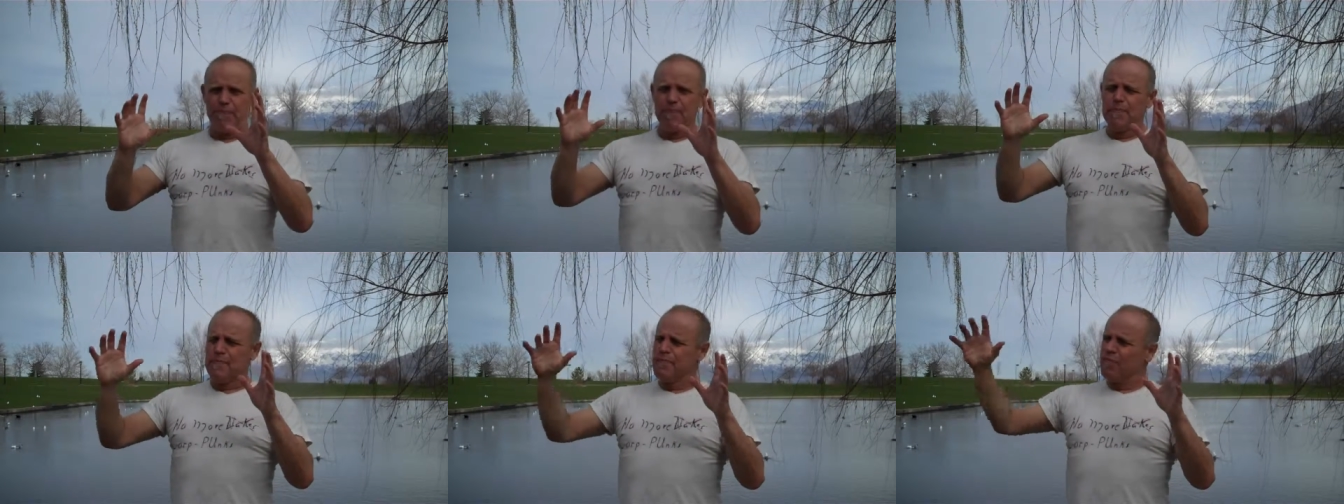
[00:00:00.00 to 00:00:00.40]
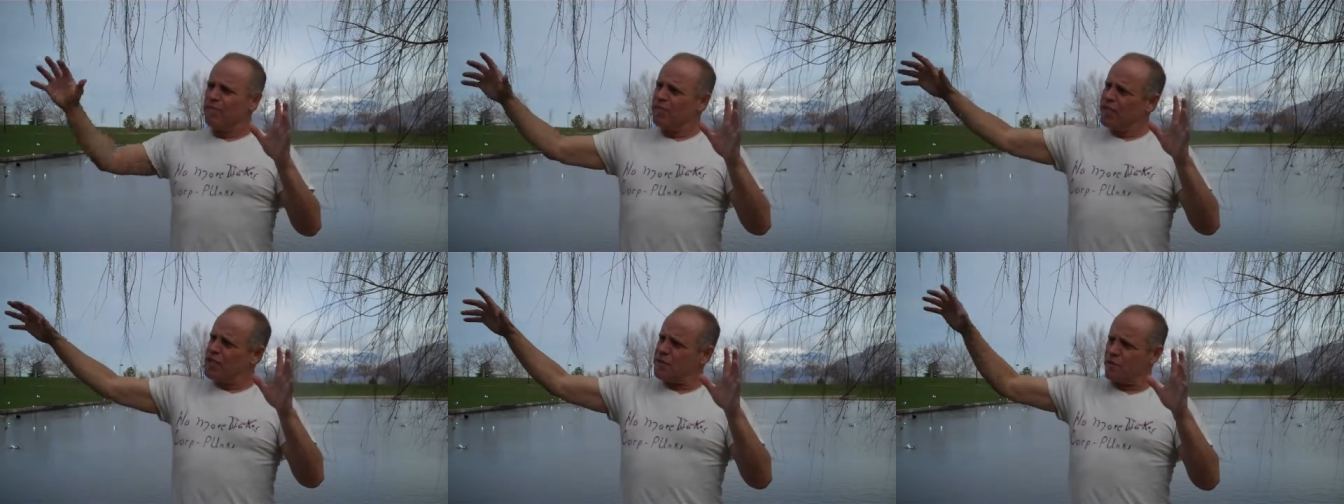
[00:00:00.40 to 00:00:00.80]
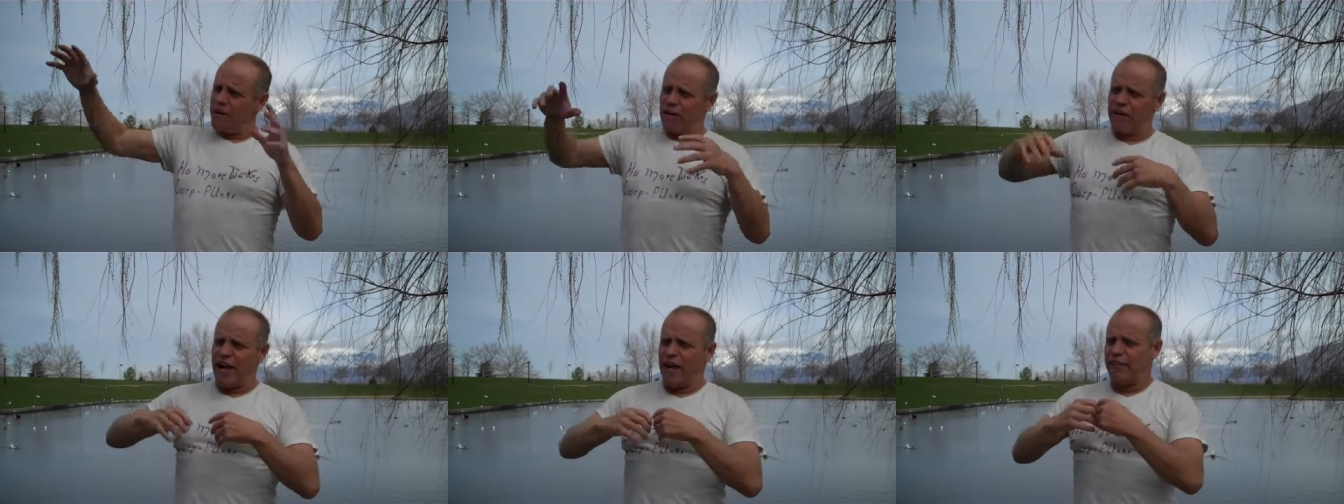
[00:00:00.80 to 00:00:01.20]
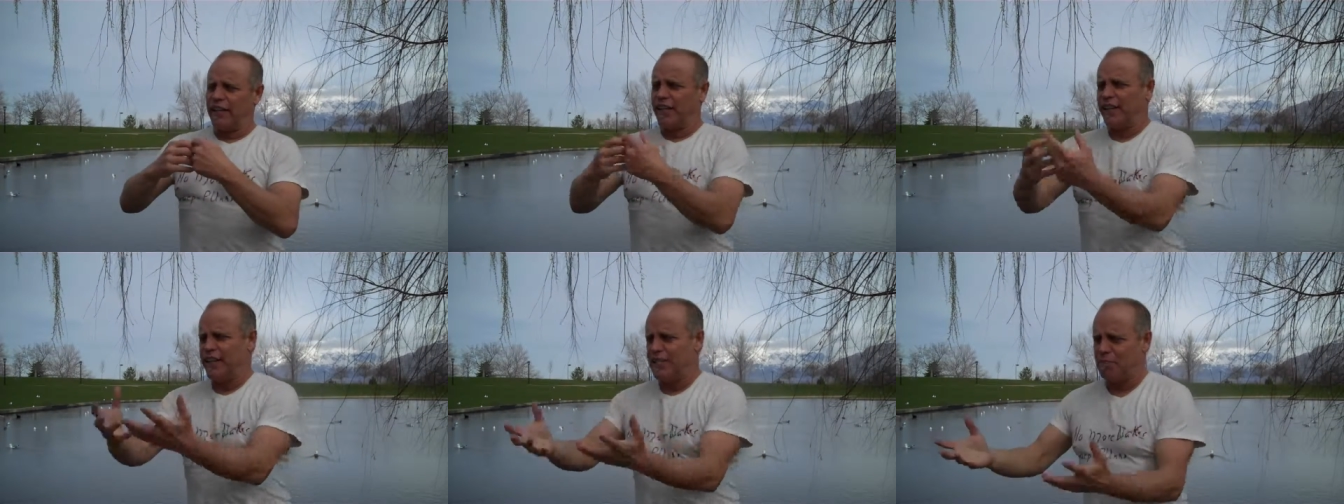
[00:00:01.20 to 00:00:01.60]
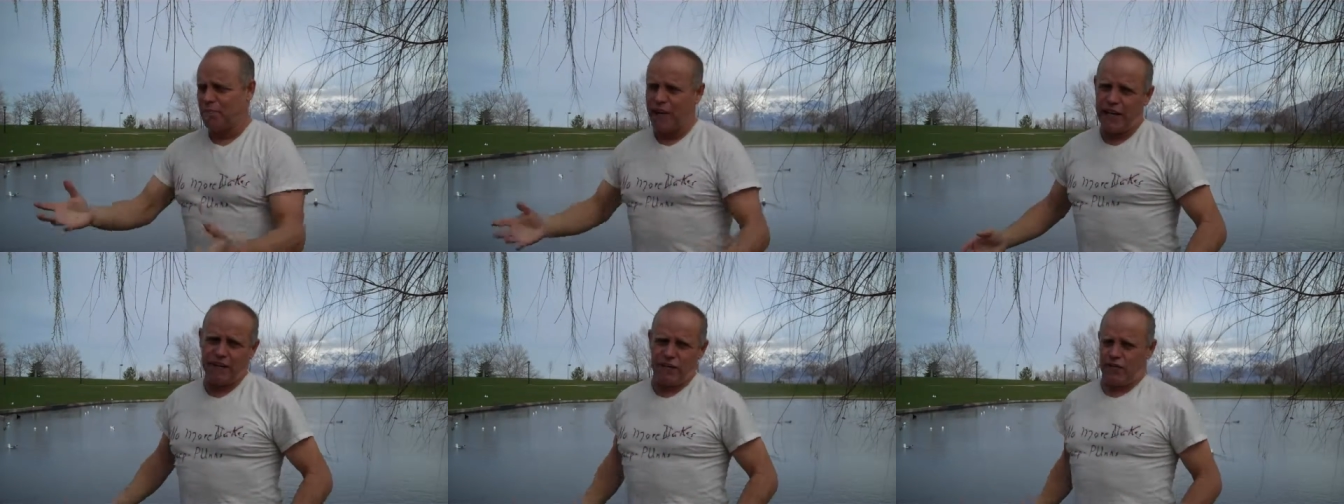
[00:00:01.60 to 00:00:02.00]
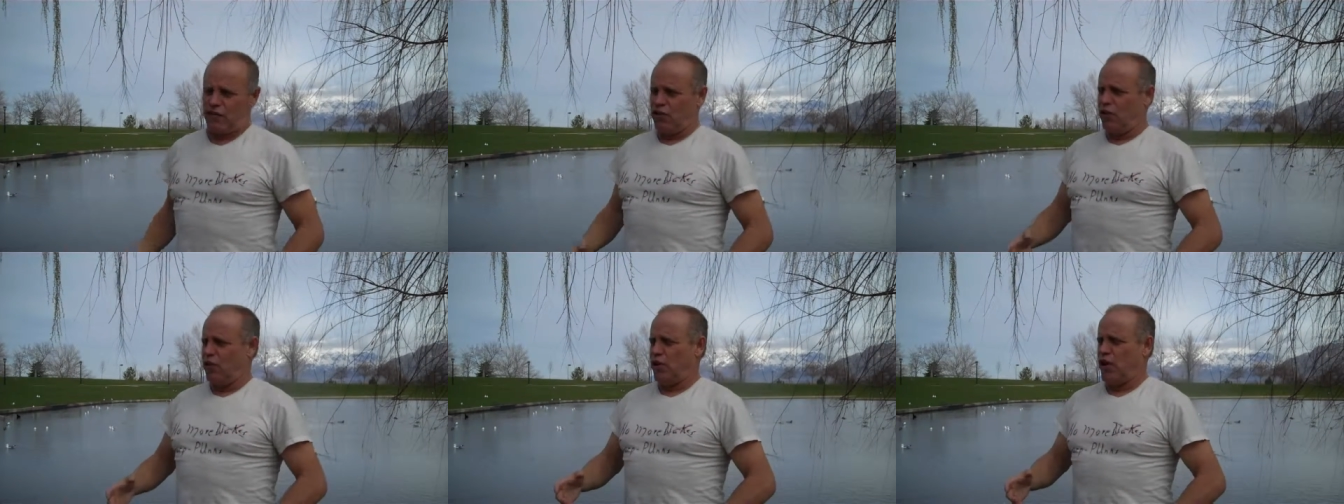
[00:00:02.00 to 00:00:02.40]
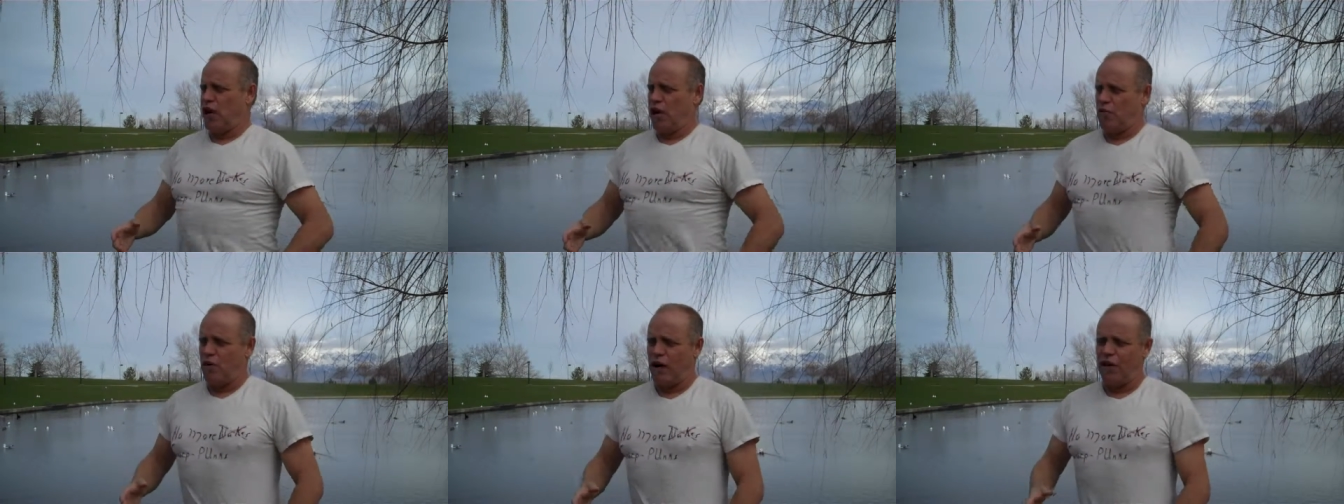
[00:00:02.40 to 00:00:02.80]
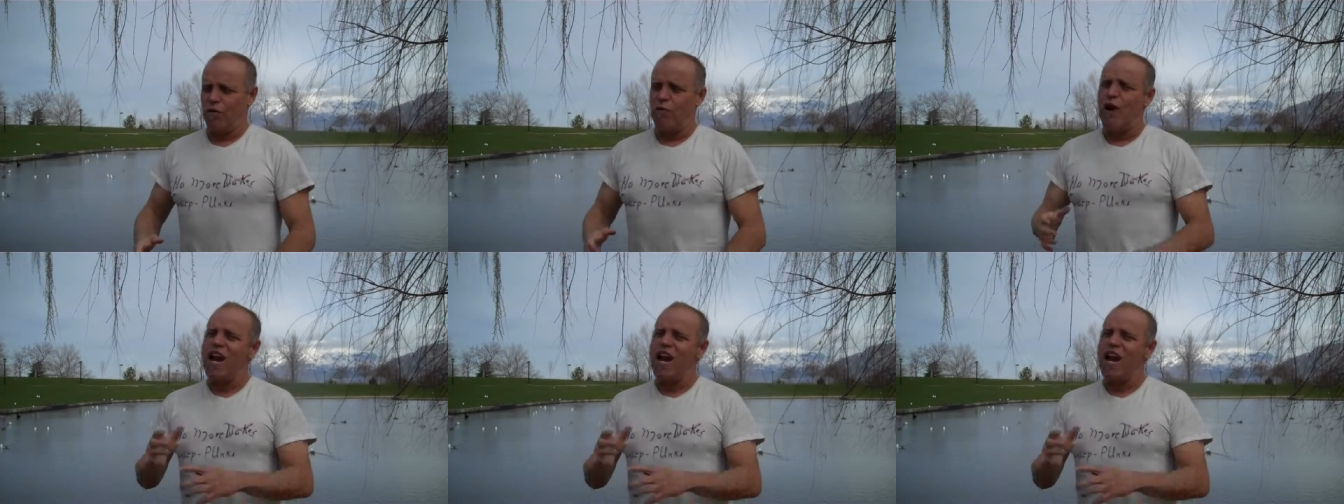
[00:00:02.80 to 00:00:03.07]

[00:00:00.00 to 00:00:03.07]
sprinkled out, the kids played in the schoolyard water.